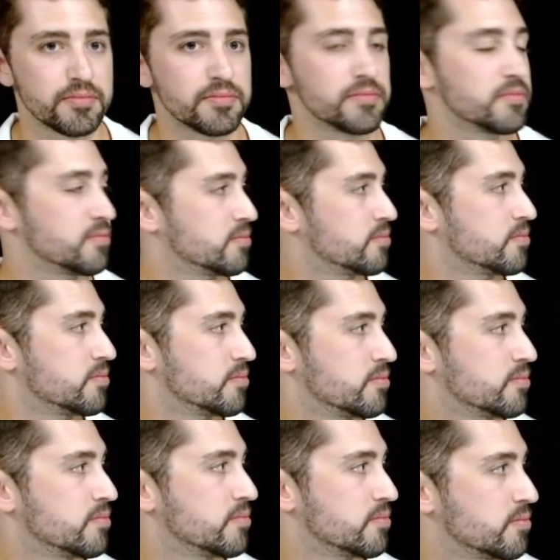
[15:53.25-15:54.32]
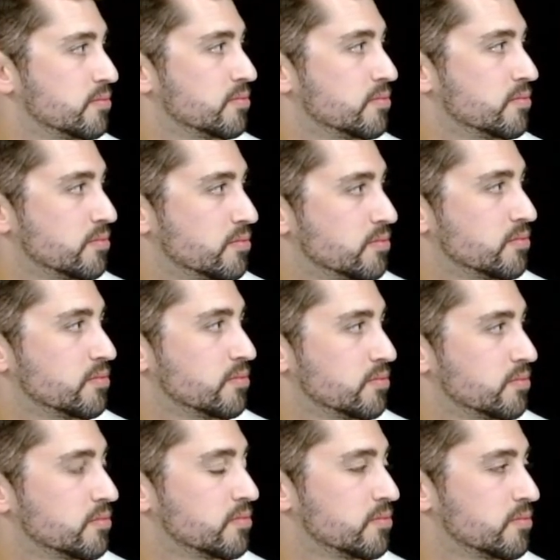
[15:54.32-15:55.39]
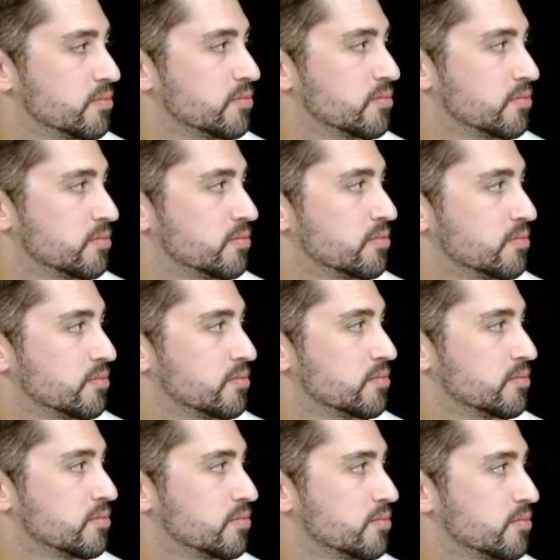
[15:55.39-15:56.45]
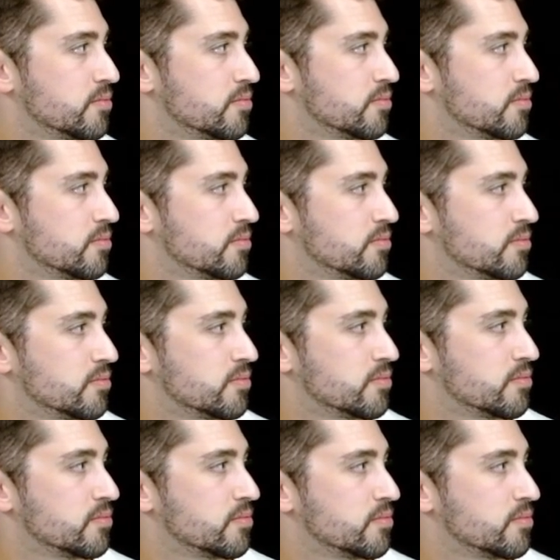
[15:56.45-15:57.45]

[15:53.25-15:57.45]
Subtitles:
(silent)